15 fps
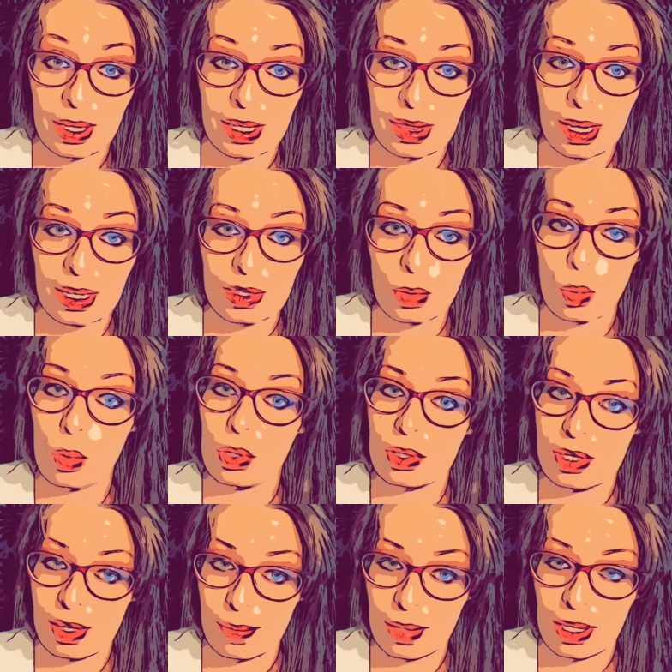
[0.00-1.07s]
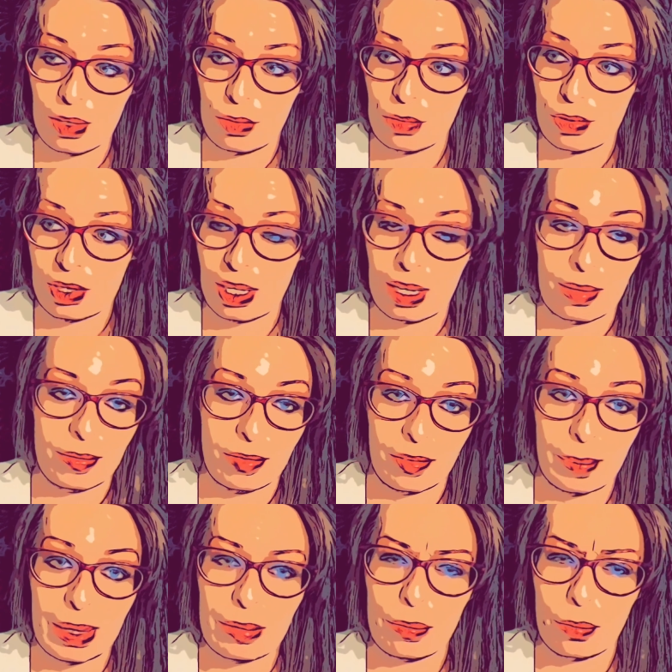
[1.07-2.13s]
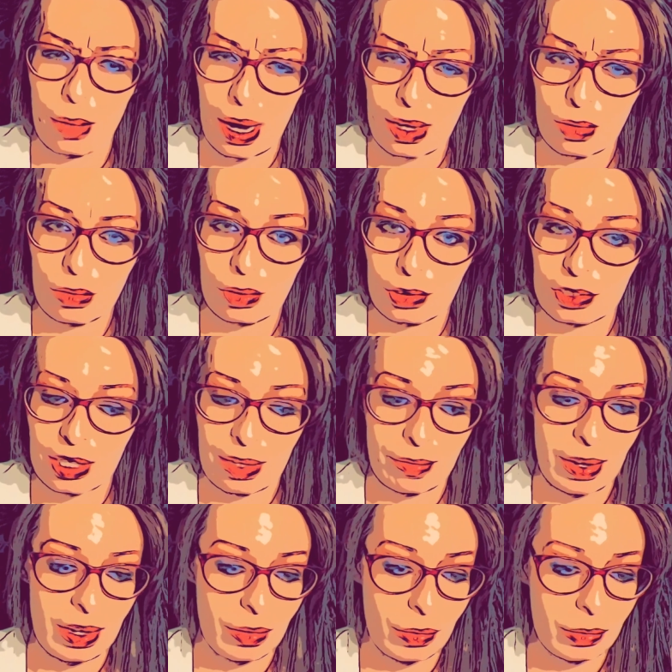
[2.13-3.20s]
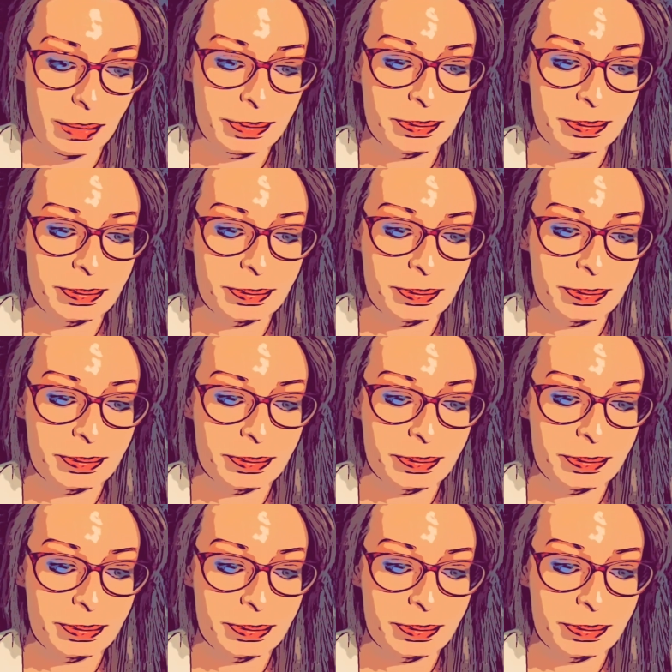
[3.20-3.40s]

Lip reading: that, or somebody who's kind of a bit radical or tyrannical.